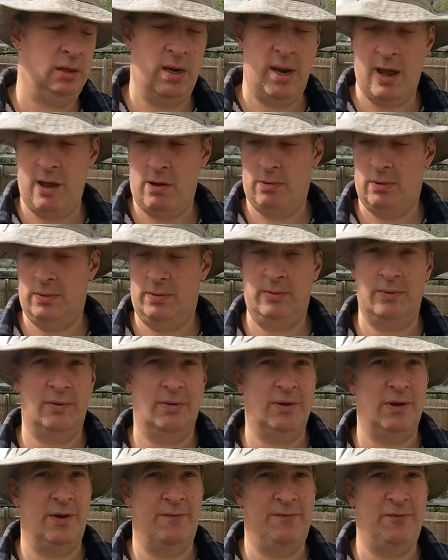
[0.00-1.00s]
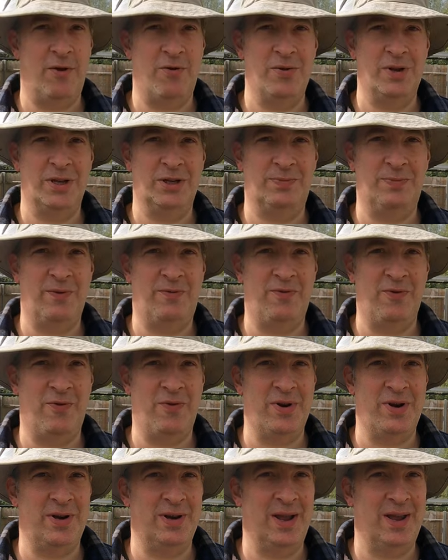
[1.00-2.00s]
Now, I've grown this
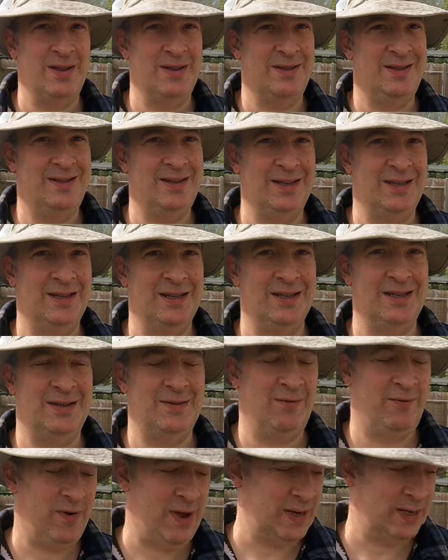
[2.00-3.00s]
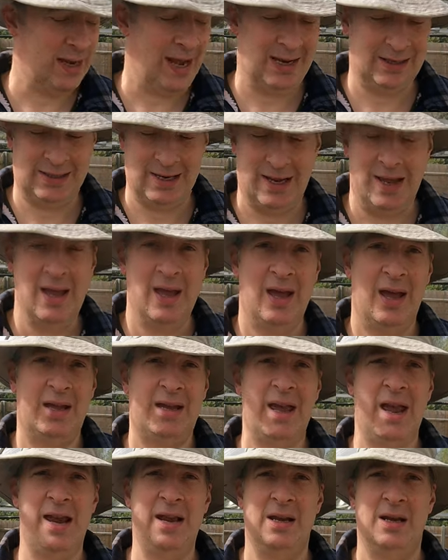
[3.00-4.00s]
before and, and this is fantastic.
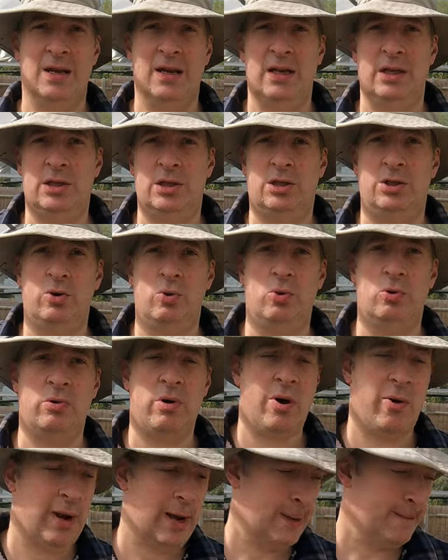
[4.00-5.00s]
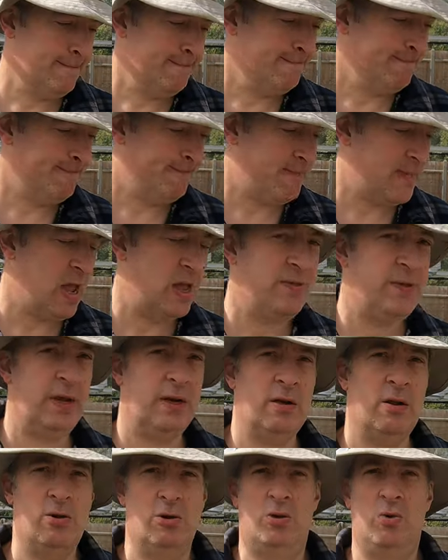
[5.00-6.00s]
Again, it's tall growing. I think
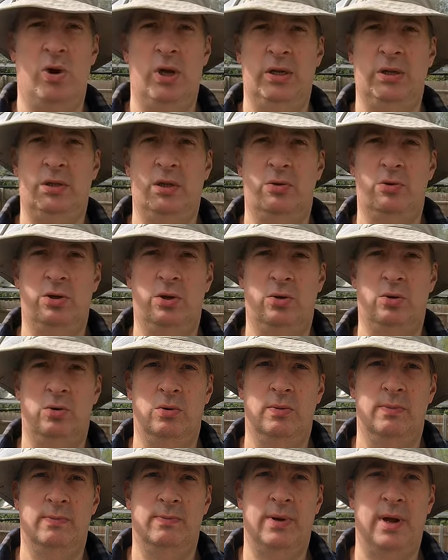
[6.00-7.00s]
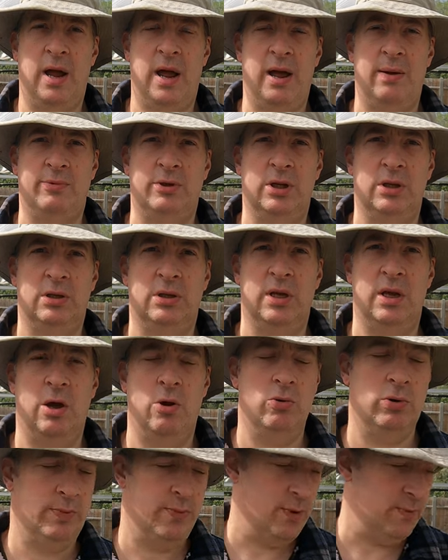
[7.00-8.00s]
not quite so tall, perhaps, as the
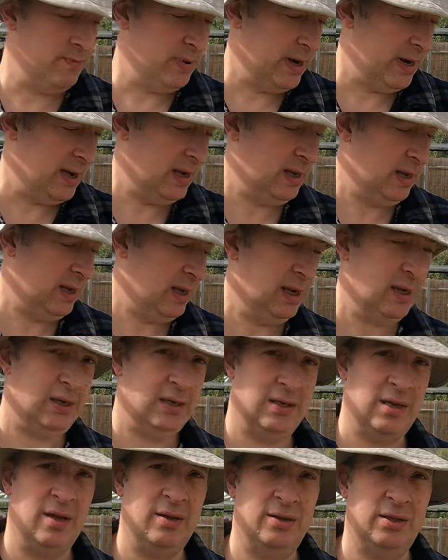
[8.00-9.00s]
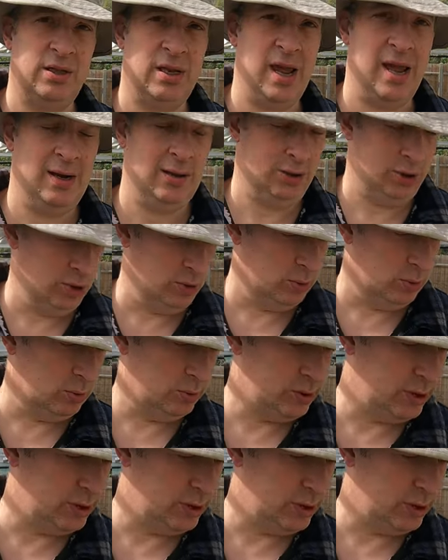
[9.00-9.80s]
Alderman, but it, it does get tall.